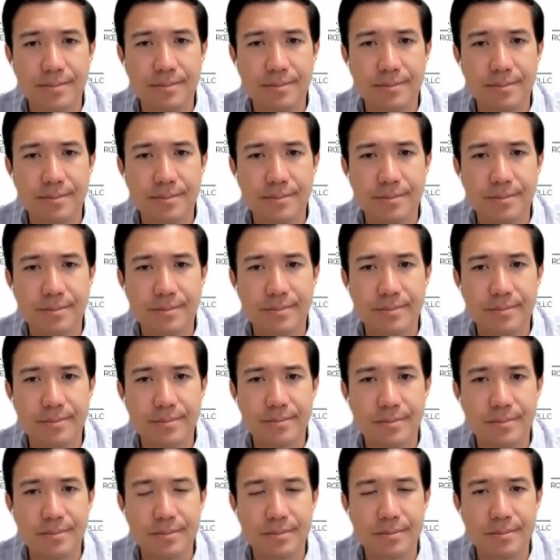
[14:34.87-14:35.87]

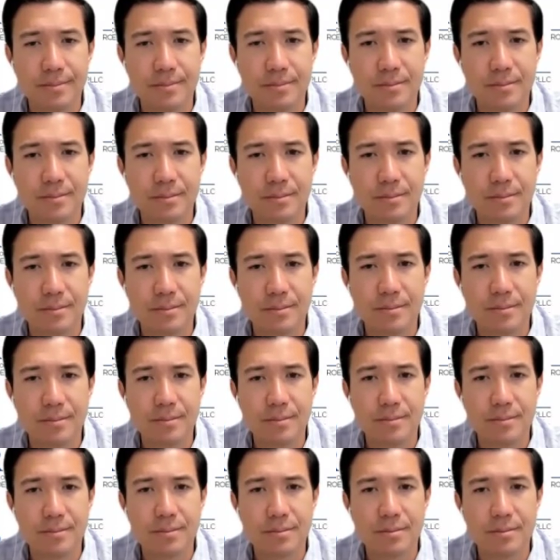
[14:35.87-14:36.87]

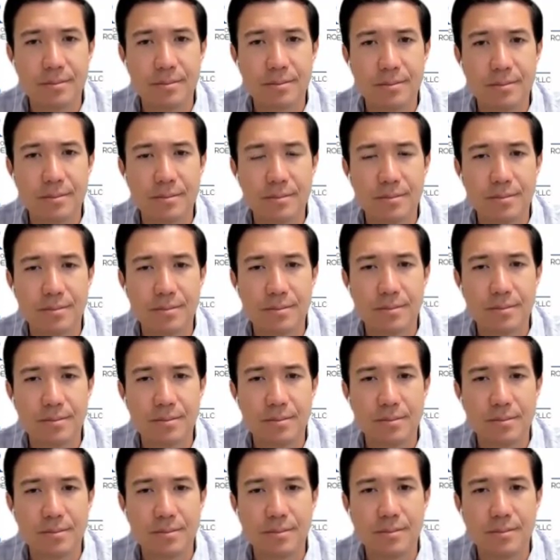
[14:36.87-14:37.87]
(silent)